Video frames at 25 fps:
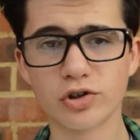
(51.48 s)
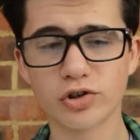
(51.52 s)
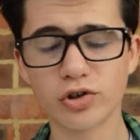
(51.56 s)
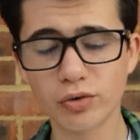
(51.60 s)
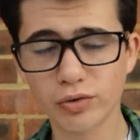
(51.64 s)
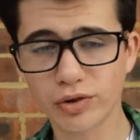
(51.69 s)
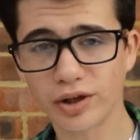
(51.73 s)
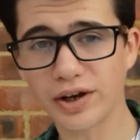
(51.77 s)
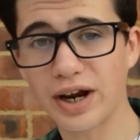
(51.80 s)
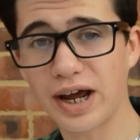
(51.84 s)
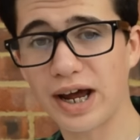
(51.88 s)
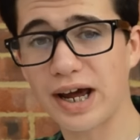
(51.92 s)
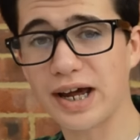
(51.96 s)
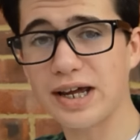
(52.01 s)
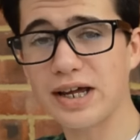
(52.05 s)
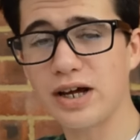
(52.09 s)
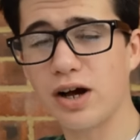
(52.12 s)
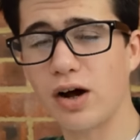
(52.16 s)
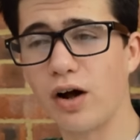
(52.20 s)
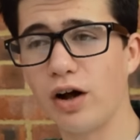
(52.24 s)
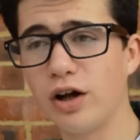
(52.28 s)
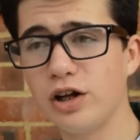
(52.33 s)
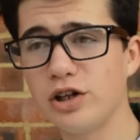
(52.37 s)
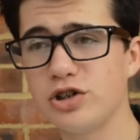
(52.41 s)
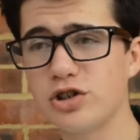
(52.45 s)
So today,
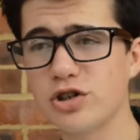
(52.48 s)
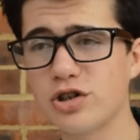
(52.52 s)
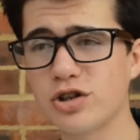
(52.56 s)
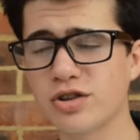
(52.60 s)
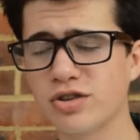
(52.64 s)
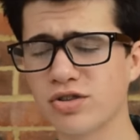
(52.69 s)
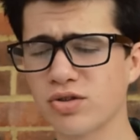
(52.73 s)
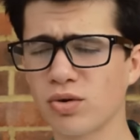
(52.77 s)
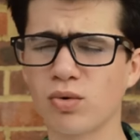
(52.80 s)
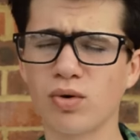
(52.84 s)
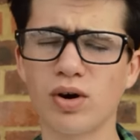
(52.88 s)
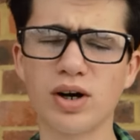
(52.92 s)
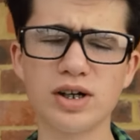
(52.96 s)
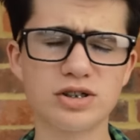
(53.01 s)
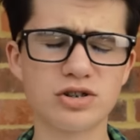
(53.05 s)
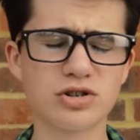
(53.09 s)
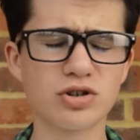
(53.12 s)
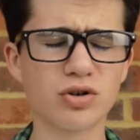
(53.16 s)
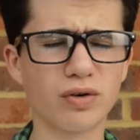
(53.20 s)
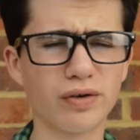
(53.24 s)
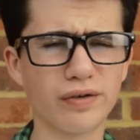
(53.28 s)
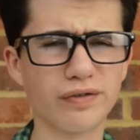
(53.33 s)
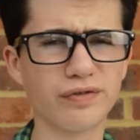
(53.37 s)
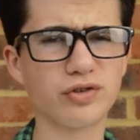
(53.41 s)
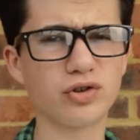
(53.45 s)
I just thought I'd
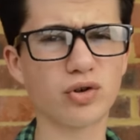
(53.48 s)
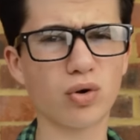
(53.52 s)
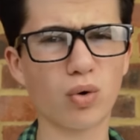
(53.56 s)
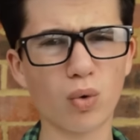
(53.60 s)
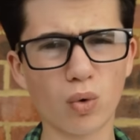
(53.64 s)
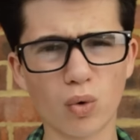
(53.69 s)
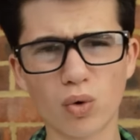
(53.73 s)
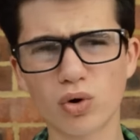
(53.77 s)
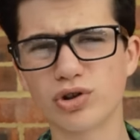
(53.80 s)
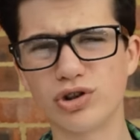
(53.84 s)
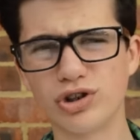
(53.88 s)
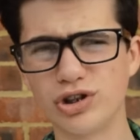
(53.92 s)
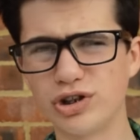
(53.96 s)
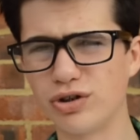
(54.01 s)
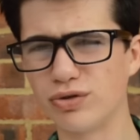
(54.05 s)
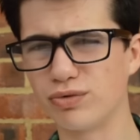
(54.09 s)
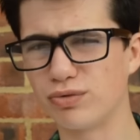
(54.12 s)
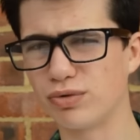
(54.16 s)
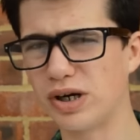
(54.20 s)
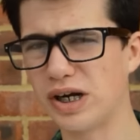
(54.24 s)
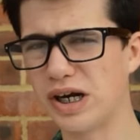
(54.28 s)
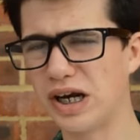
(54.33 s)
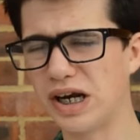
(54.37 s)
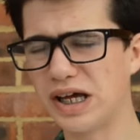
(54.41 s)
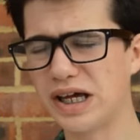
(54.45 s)
sort of talk to you
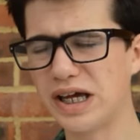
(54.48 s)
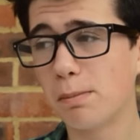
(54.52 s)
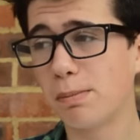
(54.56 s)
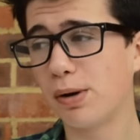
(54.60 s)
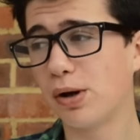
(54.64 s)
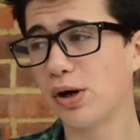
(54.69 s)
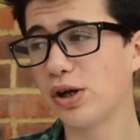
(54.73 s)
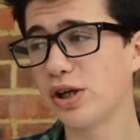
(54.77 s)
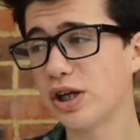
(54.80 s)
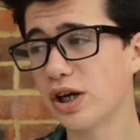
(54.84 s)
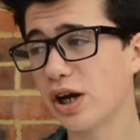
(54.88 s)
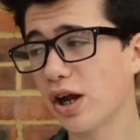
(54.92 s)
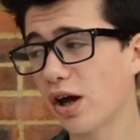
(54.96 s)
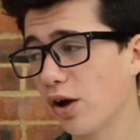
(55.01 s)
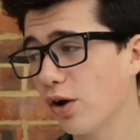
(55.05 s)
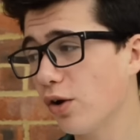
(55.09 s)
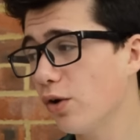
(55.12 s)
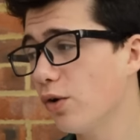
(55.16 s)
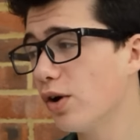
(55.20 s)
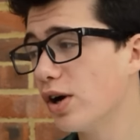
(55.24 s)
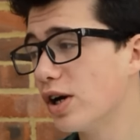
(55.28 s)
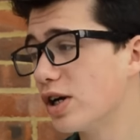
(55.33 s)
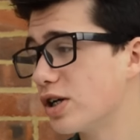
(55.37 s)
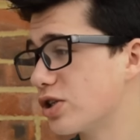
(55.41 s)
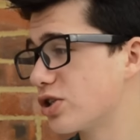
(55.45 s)
really, but you
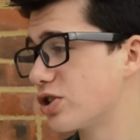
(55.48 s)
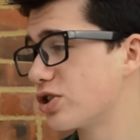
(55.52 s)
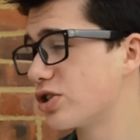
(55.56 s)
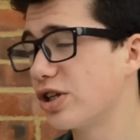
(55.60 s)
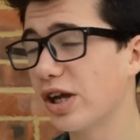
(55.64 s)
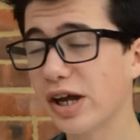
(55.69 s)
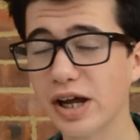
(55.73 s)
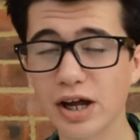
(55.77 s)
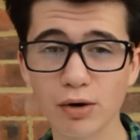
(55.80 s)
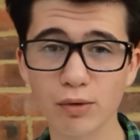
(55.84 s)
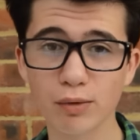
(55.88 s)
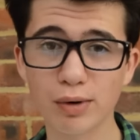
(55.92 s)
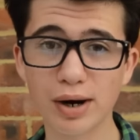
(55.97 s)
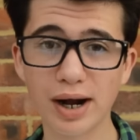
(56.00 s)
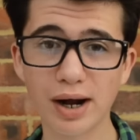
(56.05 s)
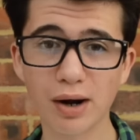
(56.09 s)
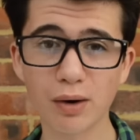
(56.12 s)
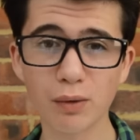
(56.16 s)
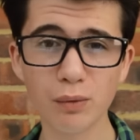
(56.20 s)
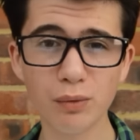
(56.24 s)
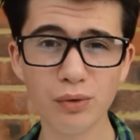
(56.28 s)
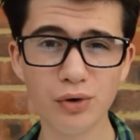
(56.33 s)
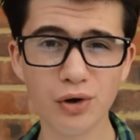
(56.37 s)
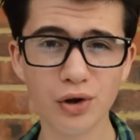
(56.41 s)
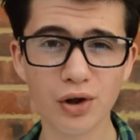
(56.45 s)
know, stick
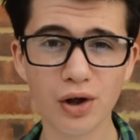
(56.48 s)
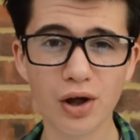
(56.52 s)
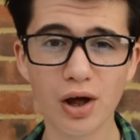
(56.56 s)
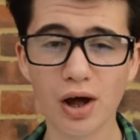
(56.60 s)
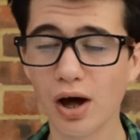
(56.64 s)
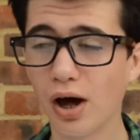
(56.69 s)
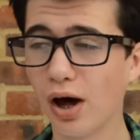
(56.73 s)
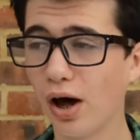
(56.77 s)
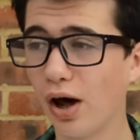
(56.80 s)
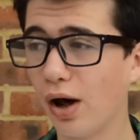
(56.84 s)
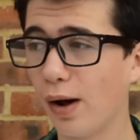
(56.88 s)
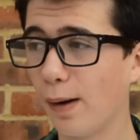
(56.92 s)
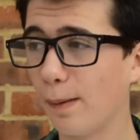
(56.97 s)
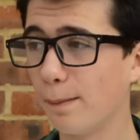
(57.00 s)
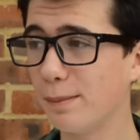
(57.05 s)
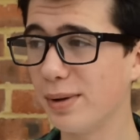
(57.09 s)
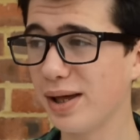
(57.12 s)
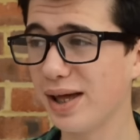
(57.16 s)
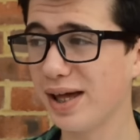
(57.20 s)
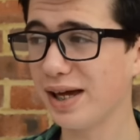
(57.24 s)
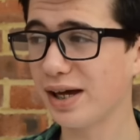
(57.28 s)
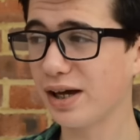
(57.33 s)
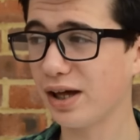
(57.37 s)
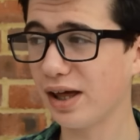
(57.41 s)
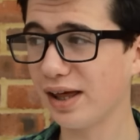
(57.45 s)
around,
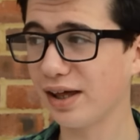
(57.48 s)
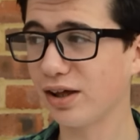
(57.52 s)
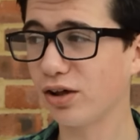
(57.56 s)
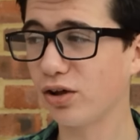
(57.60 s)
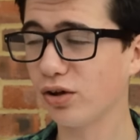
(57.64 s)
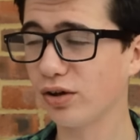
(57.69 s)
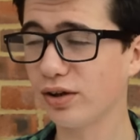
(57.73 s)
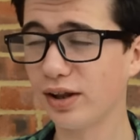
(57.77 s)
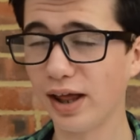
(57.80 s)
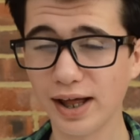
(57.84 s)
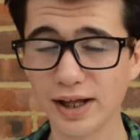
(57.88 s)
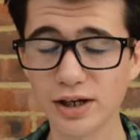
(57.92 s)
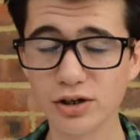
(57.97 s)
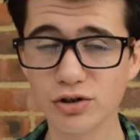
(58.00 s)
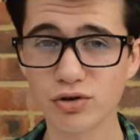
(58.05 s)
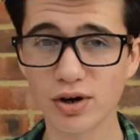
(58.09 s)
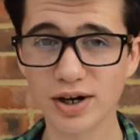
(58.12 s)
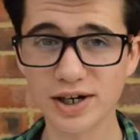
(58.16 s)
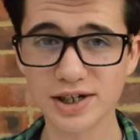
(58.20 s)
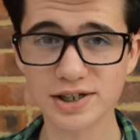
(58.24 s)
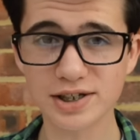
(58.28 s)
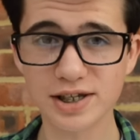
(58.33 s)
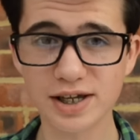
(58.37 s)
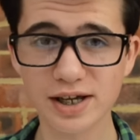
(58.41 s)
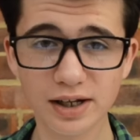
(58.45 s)
it could get
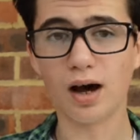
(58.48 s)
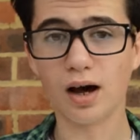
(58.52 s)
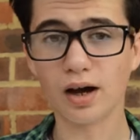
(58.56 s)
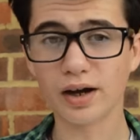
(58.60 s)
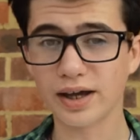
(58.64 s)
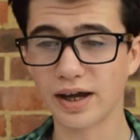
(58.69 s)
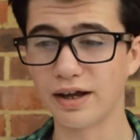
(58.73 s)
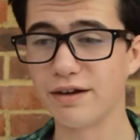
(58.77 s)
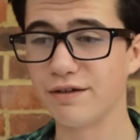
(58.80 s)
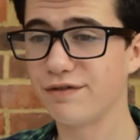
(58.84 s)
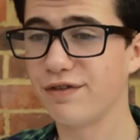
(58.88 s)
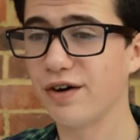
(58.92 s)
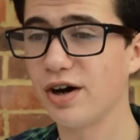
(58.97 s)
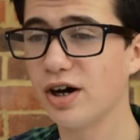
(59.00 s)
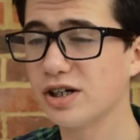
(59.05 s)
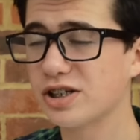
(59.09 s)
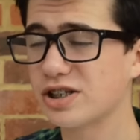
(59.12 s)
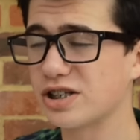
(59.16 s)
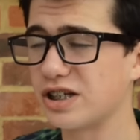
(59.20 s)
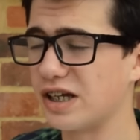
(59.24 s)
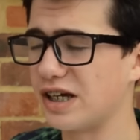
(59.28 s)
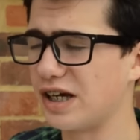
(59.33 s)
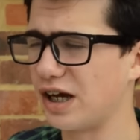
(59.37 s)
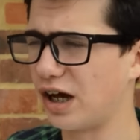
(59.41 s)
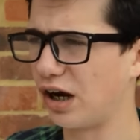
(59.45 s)
interesting. Okay,
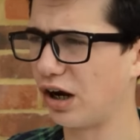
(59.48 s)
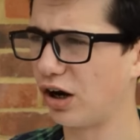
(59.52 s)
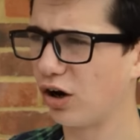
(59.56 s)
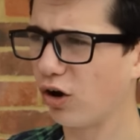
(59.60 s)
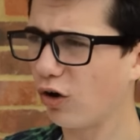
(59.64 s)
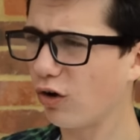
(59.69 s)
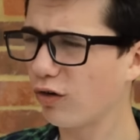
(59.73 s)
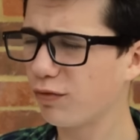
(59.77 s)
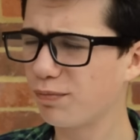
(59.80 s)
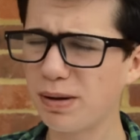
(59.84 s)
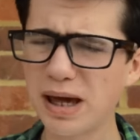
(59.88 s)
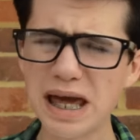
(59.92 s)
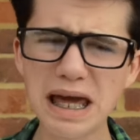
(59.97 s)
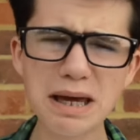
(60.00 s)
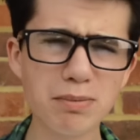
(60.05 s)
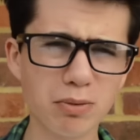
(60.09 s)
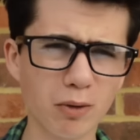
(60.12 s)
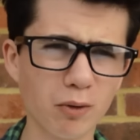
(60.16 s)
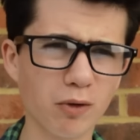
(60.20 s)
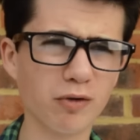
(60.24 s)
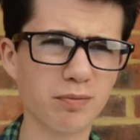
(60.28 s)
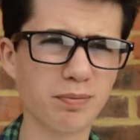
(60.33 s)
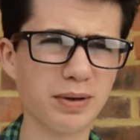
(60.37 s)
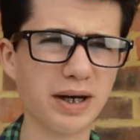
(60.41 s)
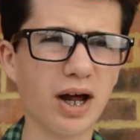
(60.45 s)
firstly, a lot of
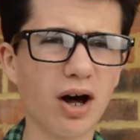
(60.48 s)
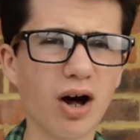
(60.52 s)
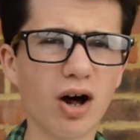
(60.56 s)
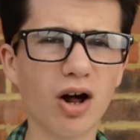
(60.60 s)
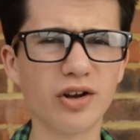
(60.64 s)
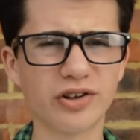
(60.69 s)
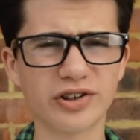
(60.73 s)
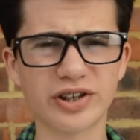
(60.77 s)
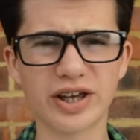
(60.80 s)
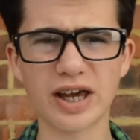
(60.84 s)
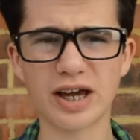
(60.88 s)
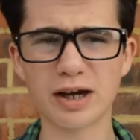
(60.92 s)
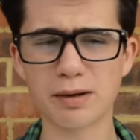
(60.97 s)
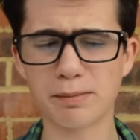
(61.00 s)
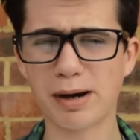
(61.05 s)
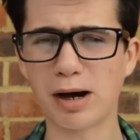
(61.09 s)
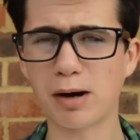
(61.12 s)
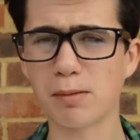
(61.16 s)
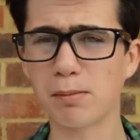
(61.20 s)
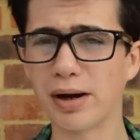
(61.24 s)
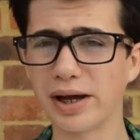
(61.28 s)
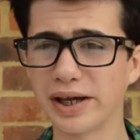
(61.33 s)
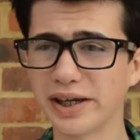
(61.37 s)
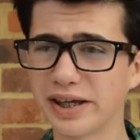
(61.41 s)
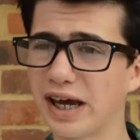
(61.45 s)
people have been asking
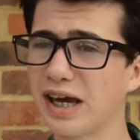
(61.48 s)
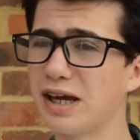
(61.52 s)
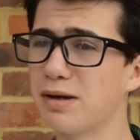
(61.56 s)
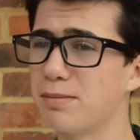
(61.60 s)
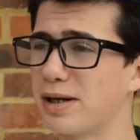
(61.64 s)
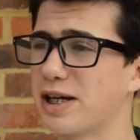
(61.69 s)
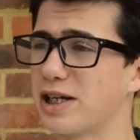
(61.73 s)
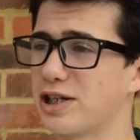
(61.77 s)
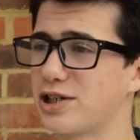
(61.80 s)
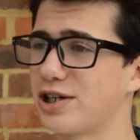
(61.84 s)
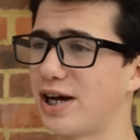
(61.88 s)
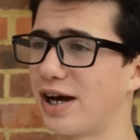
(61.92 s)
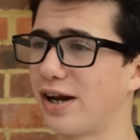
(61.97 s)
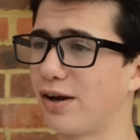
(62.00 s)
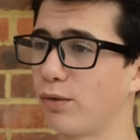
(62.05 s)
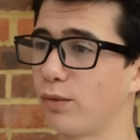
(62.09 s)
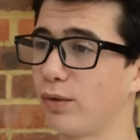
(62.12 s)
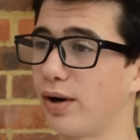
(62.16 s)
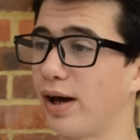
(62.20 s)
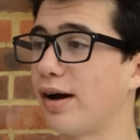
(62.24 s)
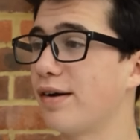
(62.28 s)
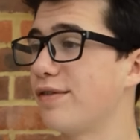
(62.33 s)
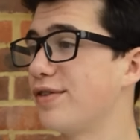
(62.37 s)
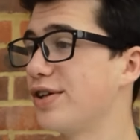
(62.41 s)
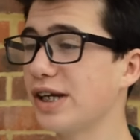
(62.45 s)
about my gaming channel.
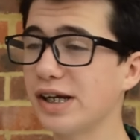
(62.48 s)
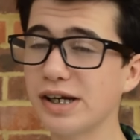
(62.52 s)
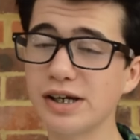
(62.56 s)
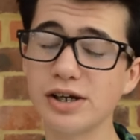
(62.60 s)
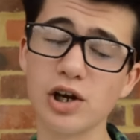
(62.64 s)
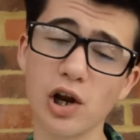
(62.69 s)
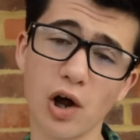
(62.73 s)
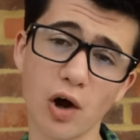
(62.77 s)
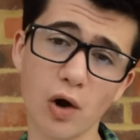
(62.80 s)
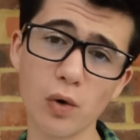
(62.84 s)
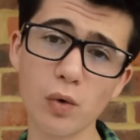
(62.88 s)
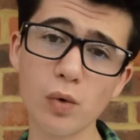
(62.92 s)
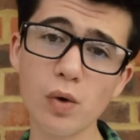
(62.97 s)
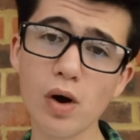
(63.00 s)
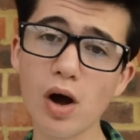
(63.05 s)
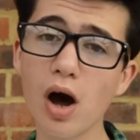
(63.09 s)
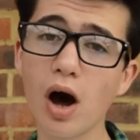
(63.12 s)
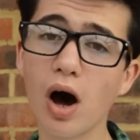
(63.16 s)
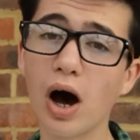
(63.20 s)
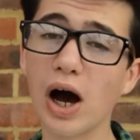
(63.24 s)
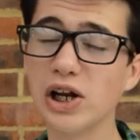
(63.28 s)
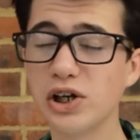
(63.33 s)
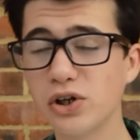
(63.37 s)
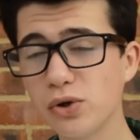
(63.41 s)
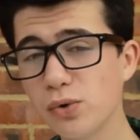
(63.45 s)
Now, if you didn't know,
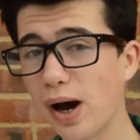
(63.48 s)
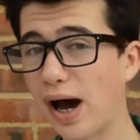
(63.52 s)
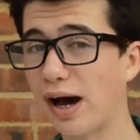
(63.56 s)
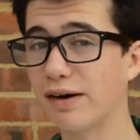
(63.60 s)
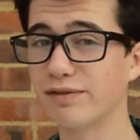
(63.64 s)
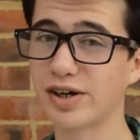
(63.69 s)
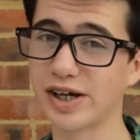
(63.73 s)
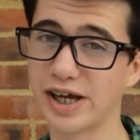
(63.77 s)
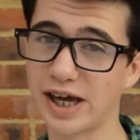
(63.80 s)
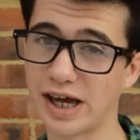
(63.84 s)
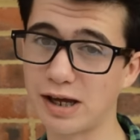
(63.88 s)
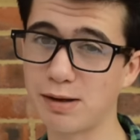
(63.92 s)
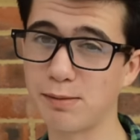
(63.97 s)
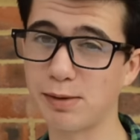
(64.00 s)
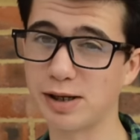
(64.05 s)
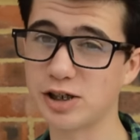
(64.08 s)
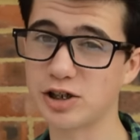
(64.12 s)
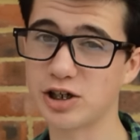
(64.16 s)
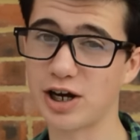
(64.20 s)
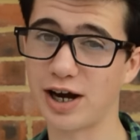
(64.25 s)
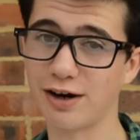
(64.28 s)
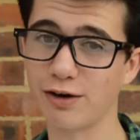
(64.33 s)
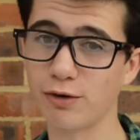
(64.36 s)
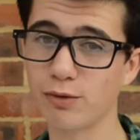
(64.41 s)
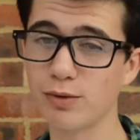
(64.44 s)
I do have a gaming
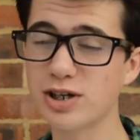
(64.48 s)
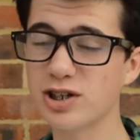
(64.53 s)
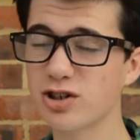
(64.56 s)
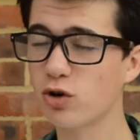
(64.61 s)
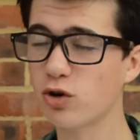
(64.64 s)
channel.